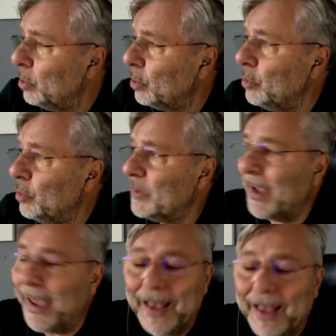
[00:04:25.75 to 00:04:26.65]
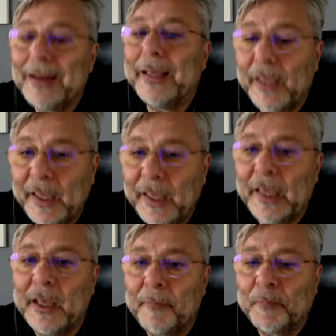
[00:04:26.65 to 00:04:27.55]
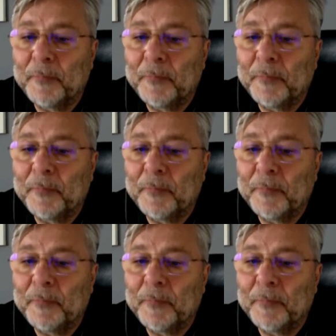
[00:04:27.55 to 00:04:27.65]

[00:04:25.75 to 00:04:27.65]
Bluetooth LE,